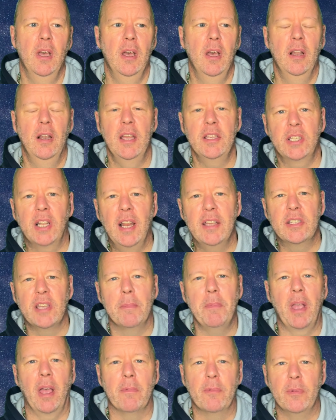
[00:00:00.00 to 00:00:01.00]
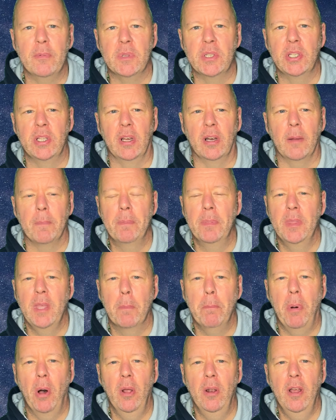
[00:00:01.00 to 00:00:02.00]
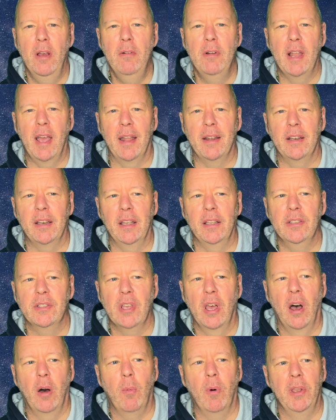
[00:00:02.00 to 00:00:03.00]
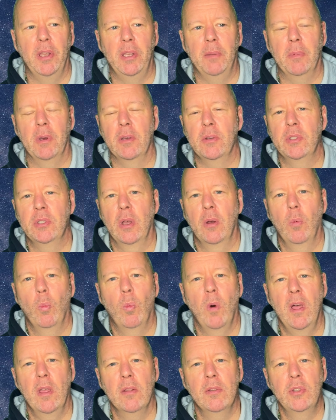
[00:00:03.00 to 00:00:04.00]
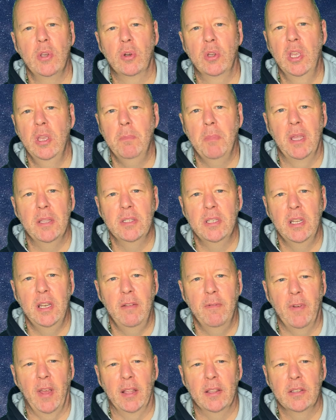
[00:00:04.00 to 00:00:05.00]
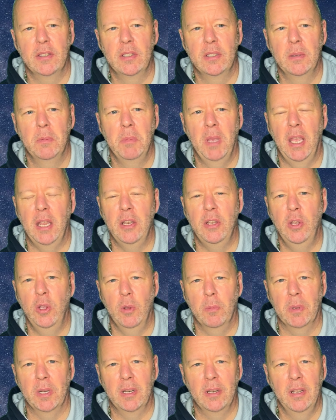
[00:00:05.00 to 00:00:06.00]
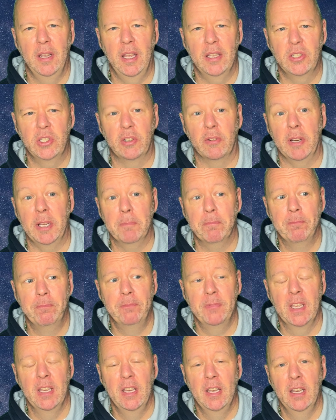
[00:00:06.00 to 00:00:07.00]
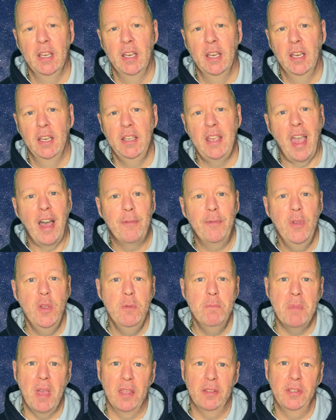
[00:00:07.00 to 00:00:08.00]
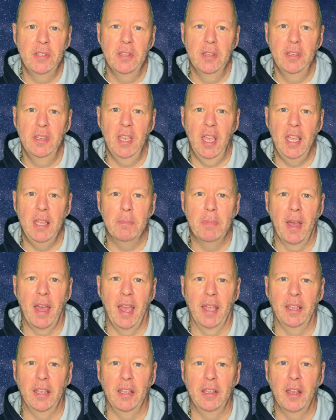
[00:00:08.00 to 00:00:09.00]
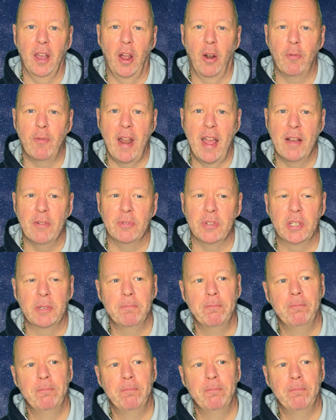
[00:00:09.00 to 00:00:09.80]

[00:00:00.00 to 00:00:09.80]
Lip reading: Let's clear something up from the start. The Apollo landings are one of the most well documented events in human history, yet a few myths keep hanging around.